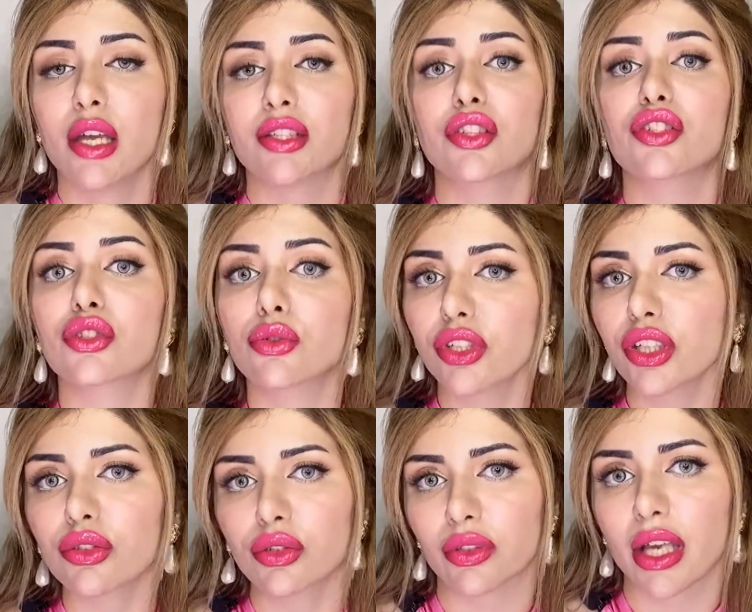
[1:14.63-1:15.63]
The sooner
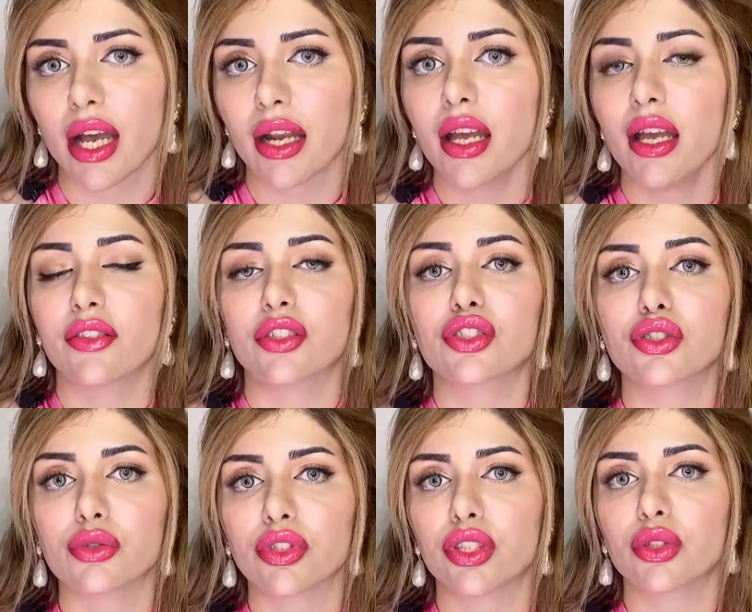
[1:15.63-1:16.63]
you do that, the
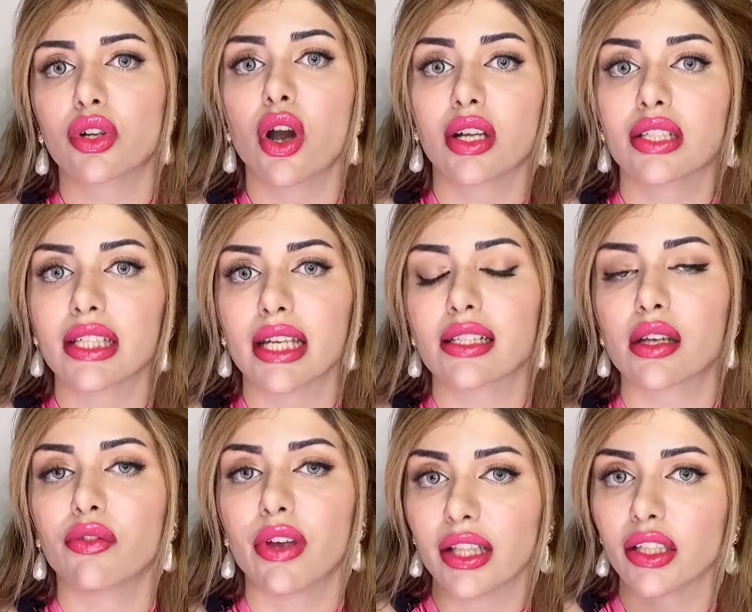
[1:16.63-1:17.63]
sooner your content
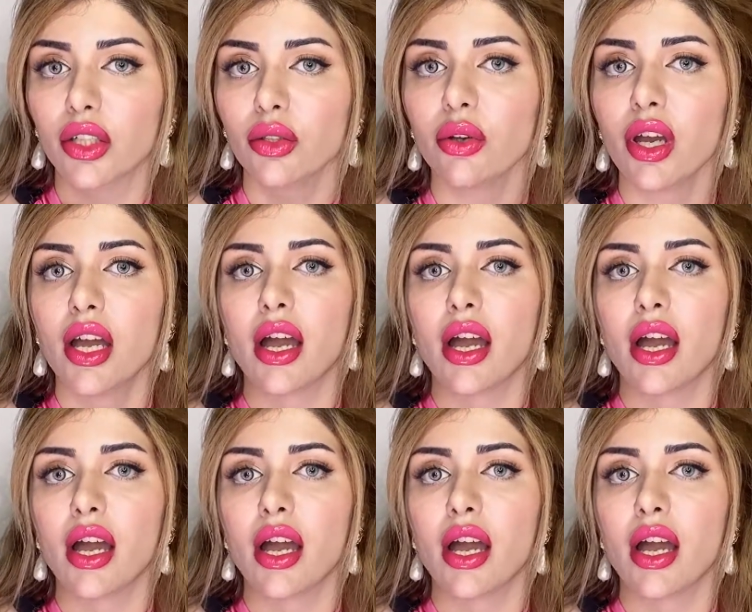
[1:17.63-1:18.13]
value